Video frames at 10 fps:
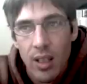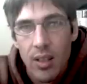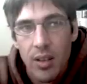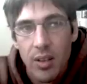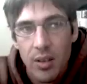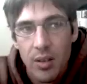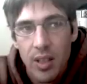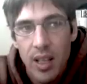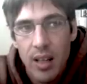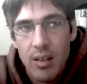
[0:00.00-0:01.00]
You, you
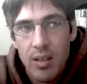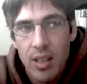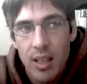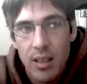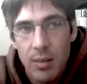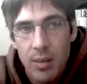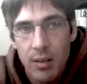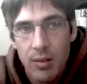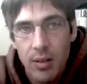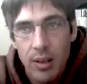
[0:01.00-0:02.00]
can't understand
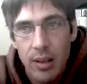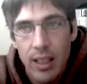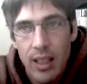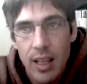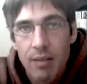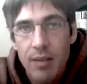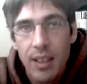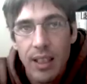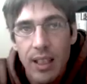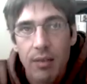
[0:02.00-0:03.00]
something fully. You get that
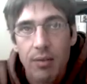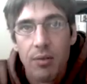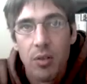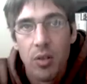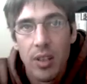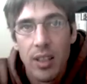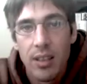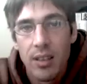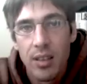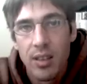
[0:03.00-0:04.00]
feeling of fullness.
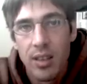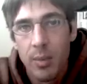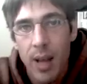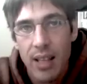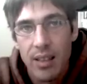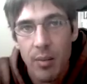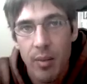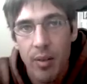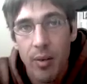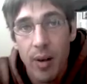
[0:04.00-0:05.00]
It's just it's past some
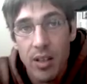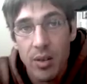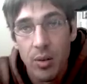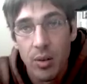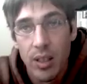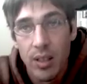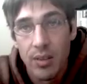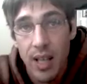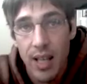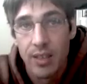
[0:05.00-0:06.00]
threshold of
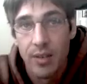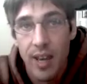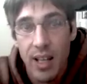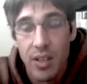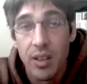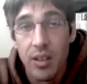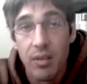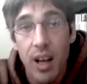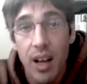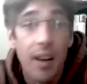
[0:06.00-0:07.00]
satisfaction that you've
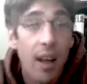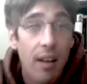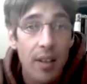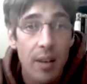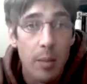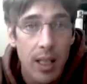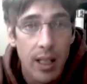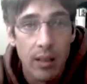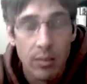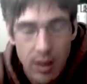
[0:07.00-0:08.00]
got enough of the meaning.